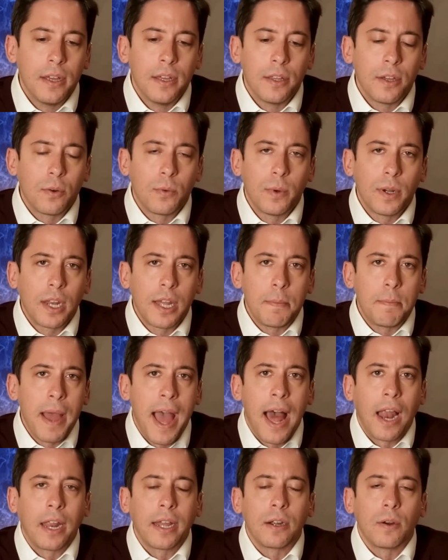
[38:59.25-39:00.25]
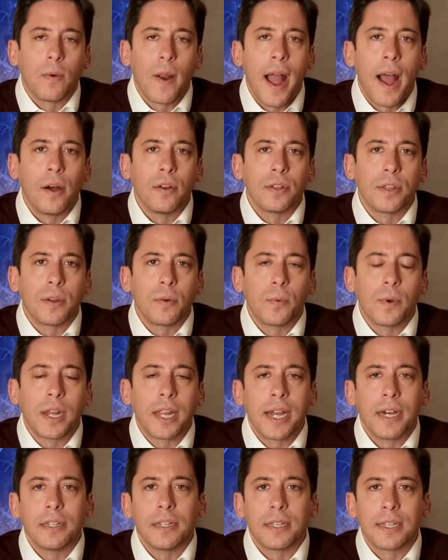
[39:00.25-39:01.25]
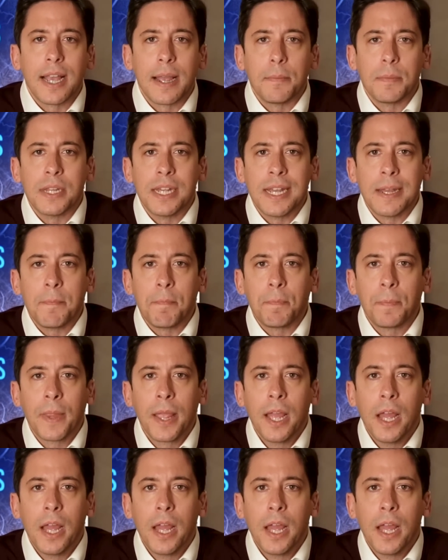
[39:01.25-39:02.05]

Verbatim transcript: they're really palling around. They're really on the same team.